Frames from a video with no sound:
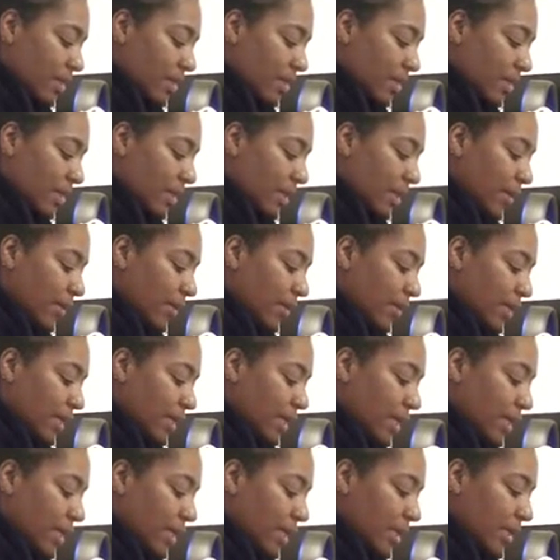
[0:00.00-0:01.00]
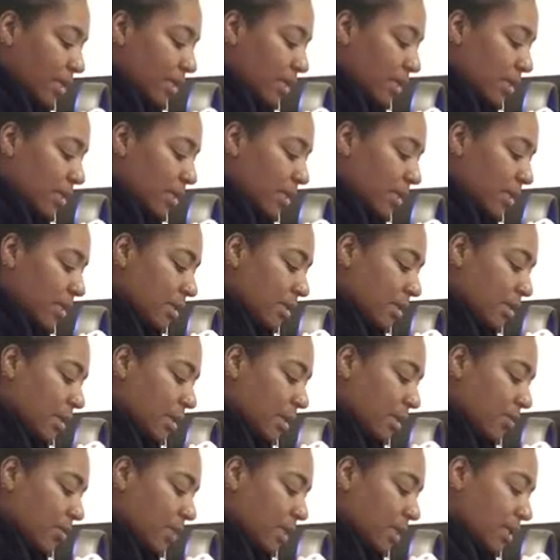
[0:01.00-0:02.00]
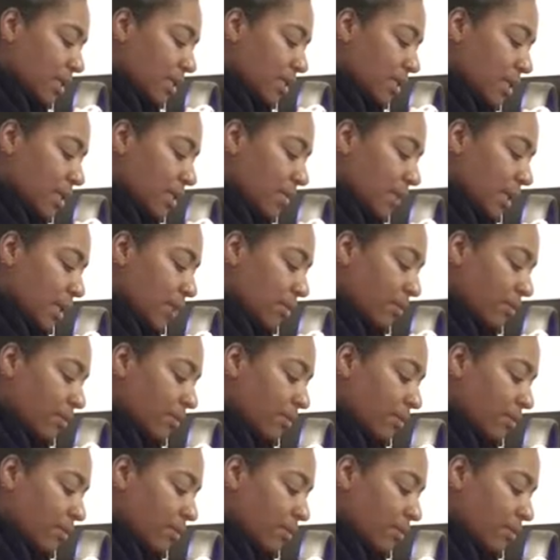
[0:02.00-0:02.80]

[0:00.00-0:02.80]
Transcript: to keep it in because I don't want it to come out.